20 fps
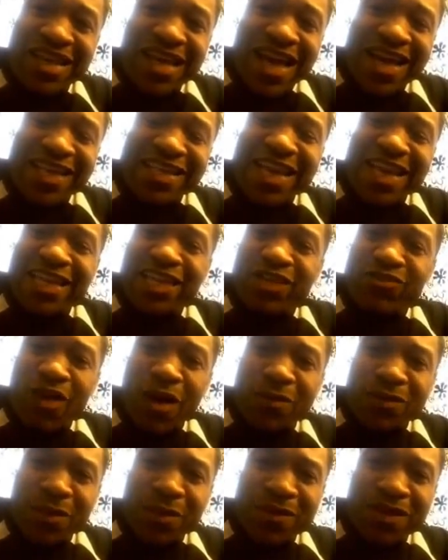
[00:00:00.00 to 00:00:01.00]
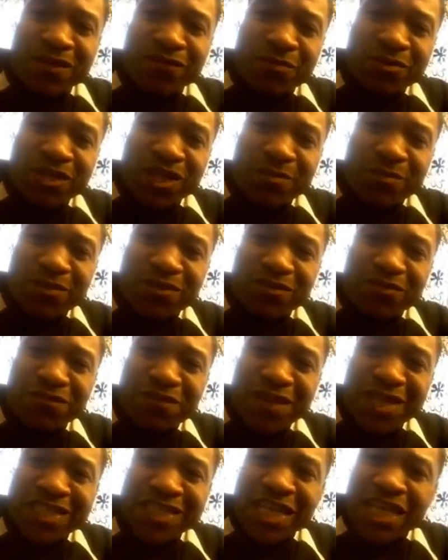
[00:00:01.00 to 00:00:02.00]
Again, you're Rob Shepherd here from Shepherd
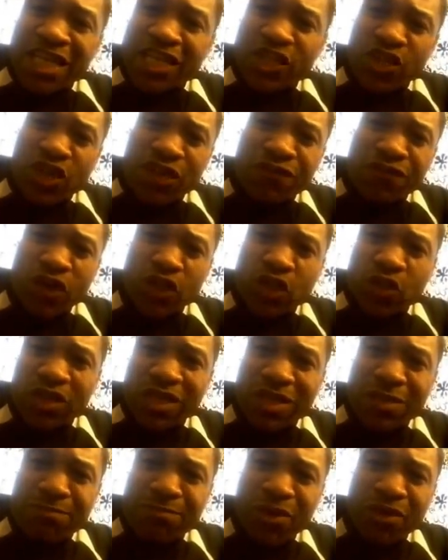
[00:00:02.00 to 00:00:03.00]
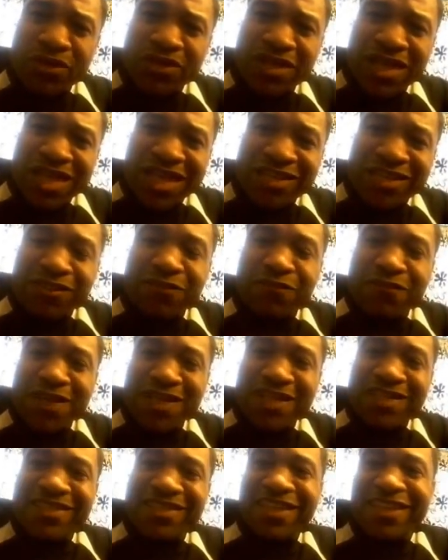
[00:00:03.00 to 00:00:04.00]
Fit, your virtual in-person health,
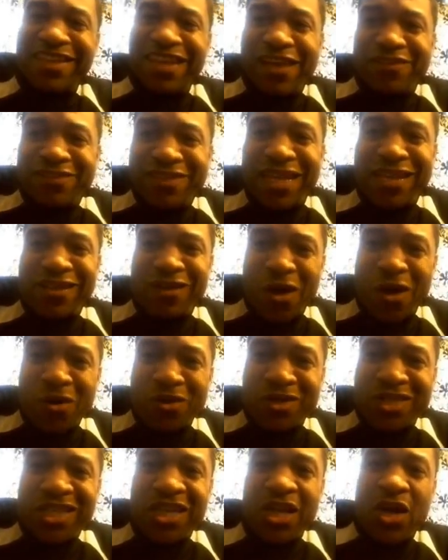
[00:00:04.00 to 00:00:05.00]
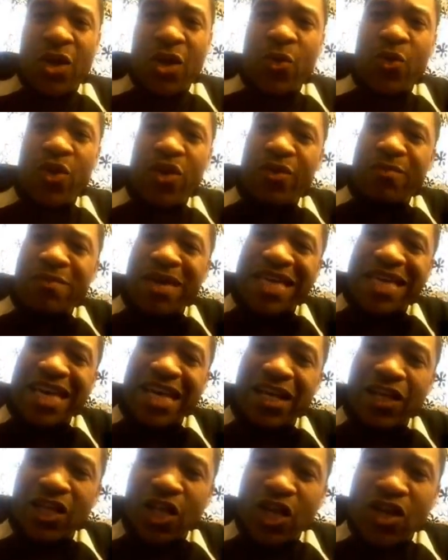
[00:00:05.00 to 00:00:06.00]
fitness, and lifestyle coach, where we make
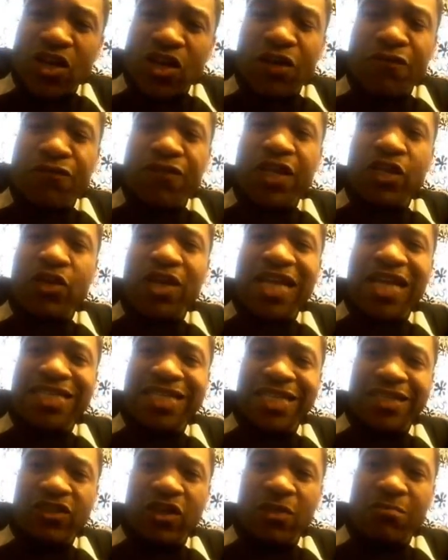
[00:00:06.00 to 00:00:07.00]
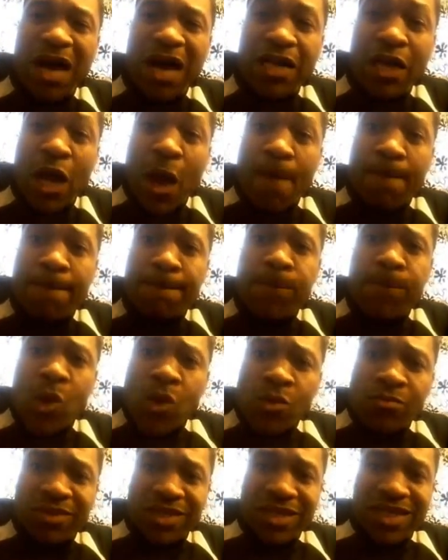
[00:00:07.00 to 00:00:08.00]
health look good, feel good, and taste good, man.
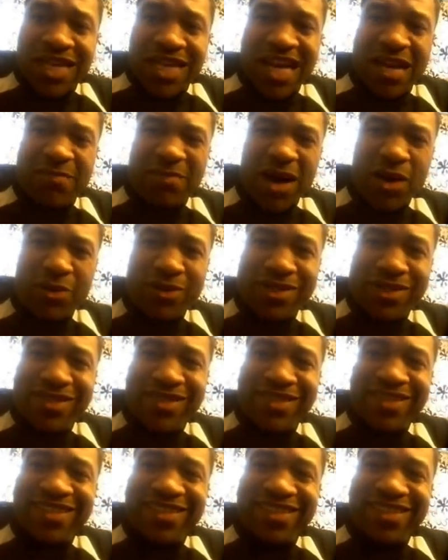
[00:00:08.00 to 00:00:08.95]
Boom! I'm out.